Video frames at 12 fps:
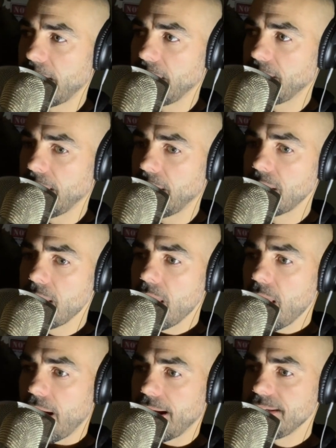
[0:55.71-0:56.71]
And then
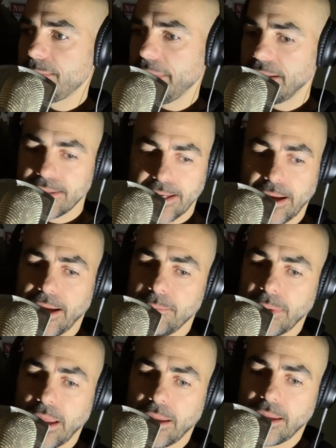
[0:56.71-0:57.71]
I spend
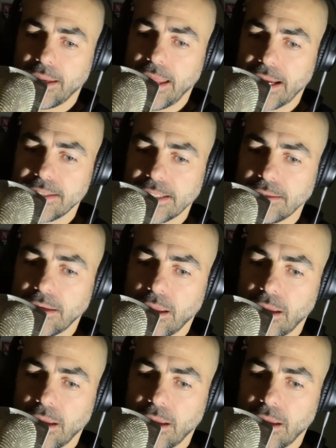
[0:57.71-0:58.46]
time connecting.